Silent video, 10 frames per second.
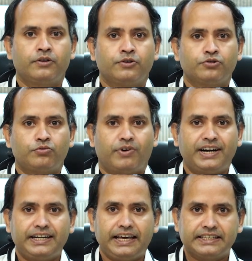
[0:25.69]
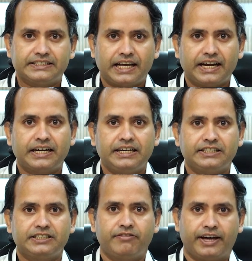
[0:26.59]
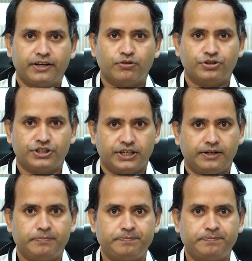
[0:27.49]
So what exactly is a varicocele?